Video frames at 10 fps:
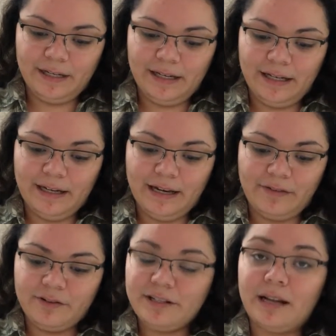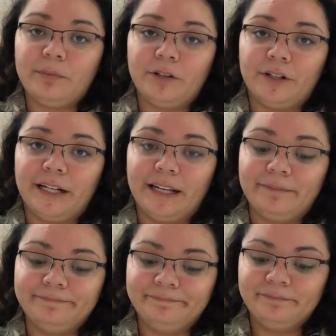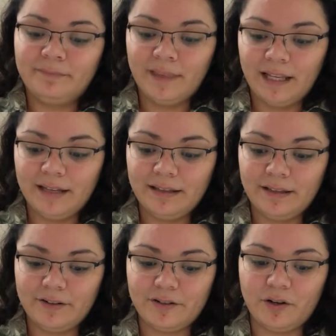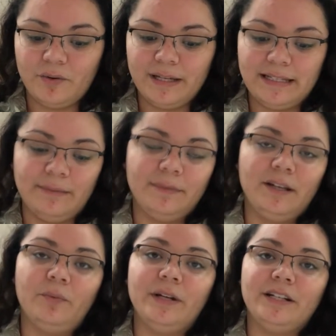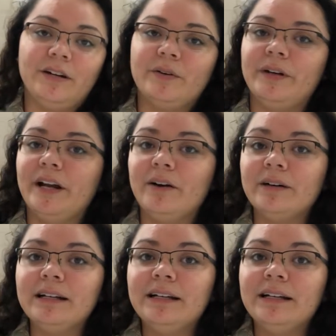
Never stop learning. There's always something we don't know.